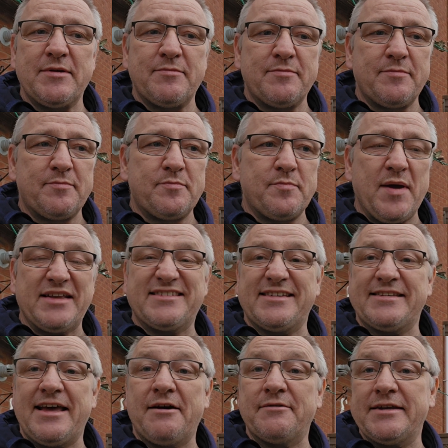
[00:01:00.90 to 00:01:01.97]
a bit
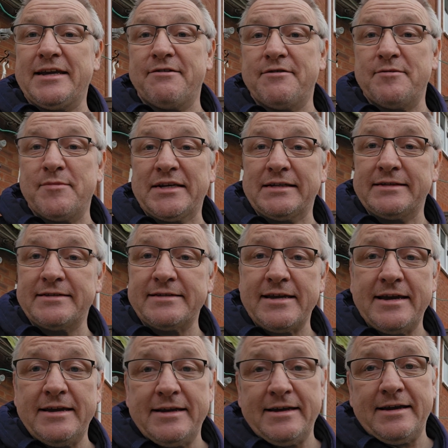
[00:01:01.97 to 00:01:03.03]
better down here in the Midlands,
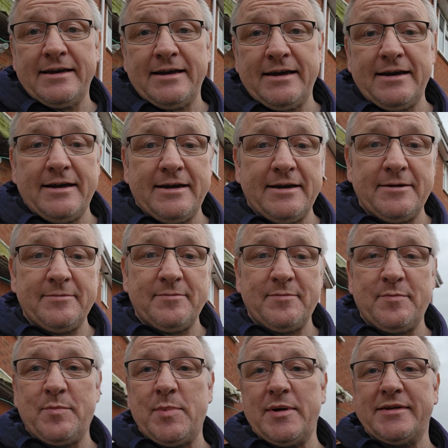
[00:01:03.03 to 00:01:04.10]

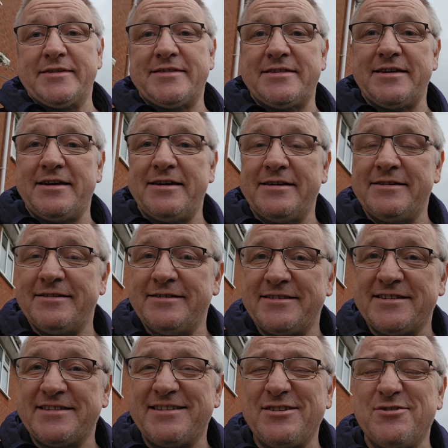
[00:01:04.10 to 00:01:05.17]
but
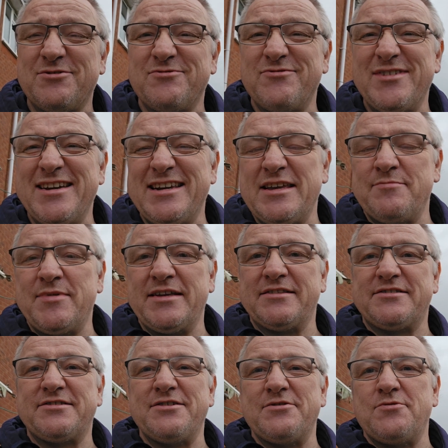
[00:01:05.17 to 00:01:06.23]
still really a
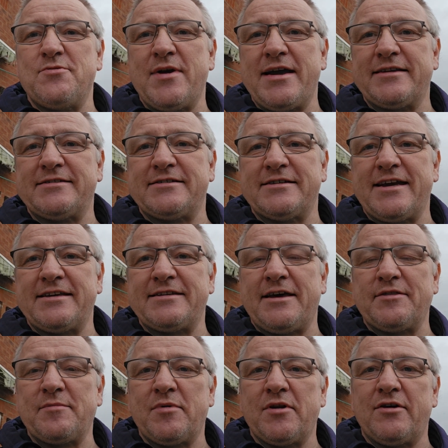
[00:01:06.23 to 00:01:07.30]
bit too wet to get
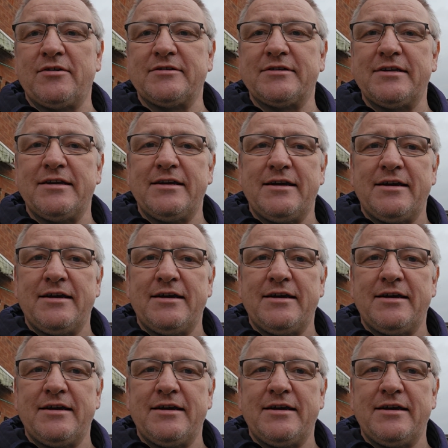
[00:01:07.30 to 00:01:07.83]
down the plot.